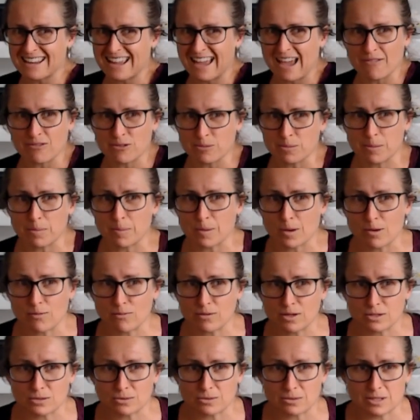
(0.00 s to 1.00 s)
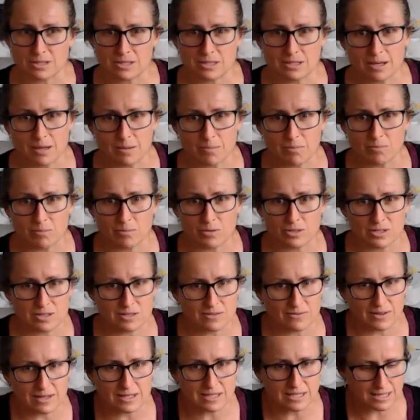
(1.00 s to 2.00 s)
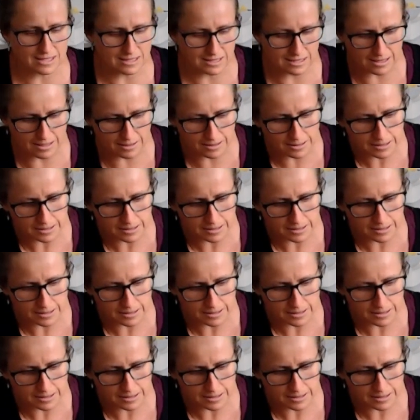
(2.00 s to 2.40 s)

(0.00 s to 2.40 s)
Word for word: have to be perfect all the time, which is fantastic.